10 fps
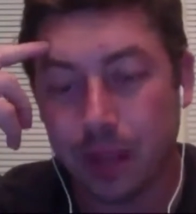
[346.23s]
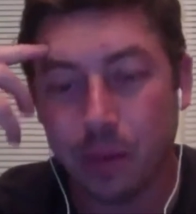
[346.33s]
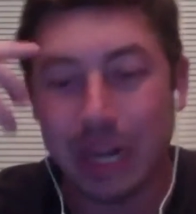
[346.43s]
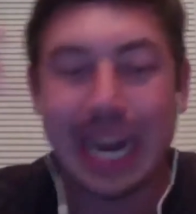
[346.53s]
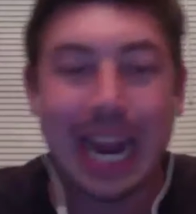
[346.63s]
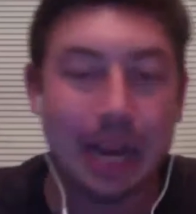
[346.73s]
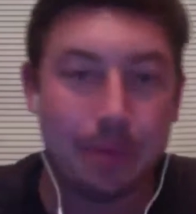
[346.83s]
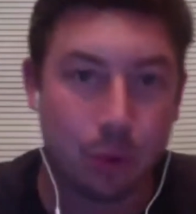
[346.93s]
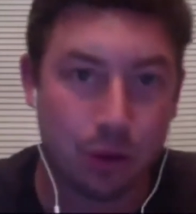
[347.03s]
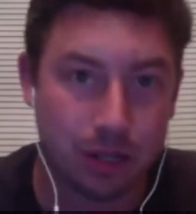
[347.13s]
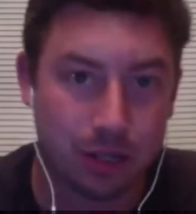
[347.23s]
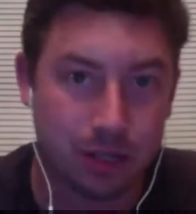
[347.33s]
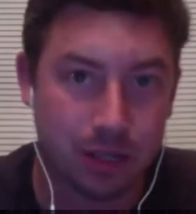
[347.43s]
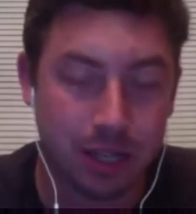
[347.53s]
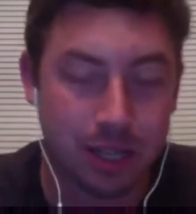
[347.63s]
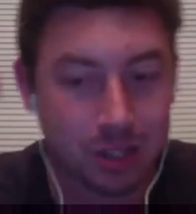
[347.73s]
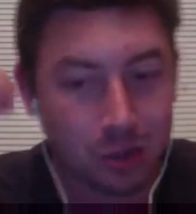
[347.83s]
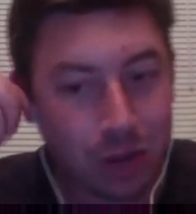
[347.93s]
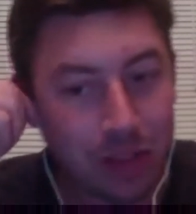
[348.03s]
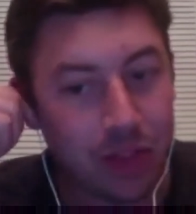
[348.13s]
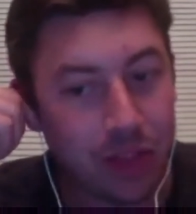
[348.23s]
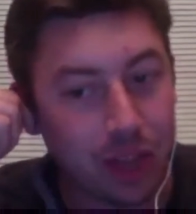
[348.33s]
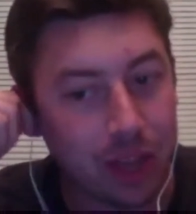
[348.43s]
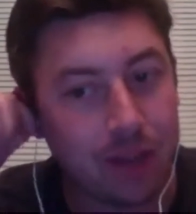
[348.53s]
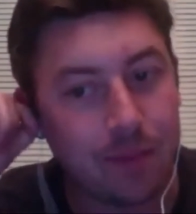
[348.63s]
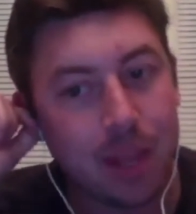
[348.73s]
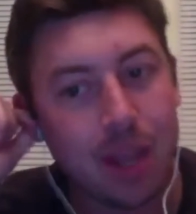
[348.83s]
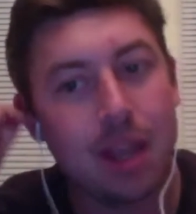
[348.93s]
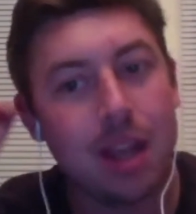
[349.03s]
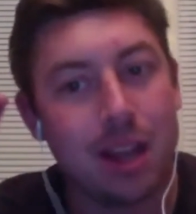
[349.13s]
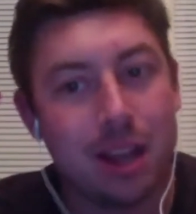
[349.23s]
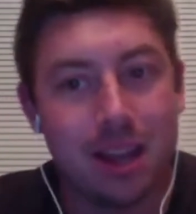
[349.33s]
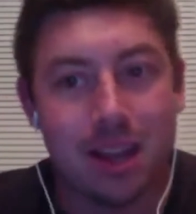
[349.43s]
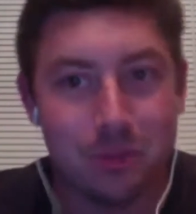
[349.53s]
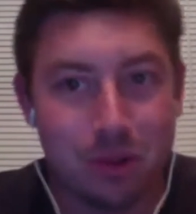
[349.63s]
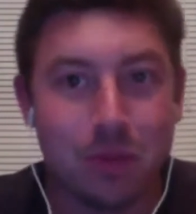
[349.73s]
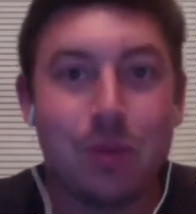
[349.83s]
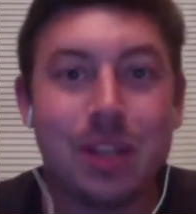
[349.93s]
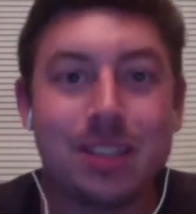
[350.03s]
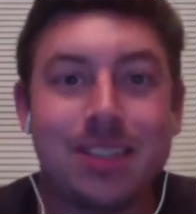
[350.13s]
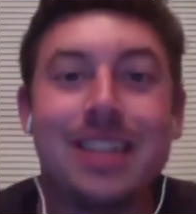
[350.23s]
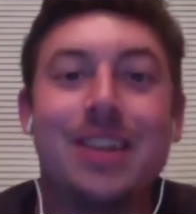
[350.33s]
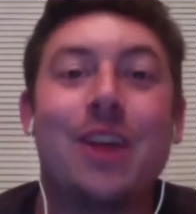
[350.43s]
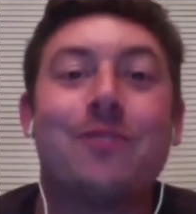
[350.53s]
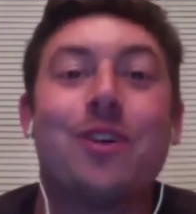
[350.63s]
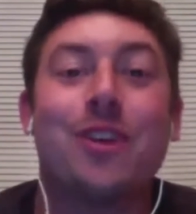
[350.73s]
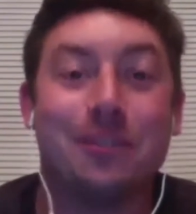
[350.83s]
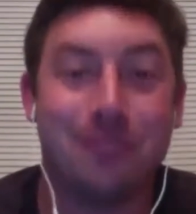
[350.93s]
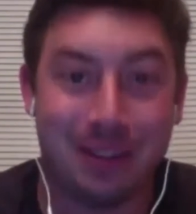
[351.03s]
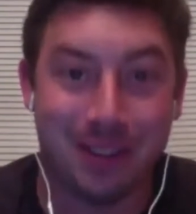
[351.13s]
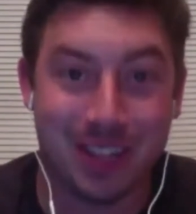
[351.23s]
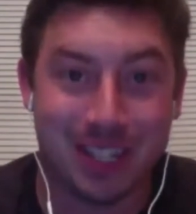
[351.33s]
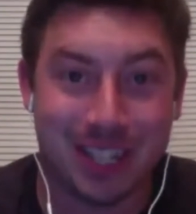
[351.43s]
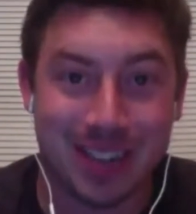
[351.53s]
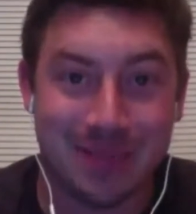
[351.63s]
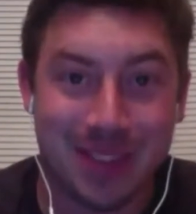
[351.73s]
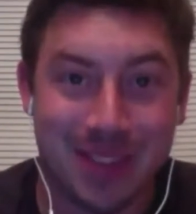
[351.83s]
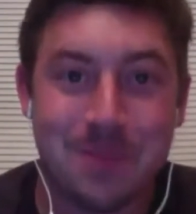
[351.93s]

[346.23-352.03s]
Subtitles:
We got 8 points. So right there, well, the risks did not fall in our favor this time.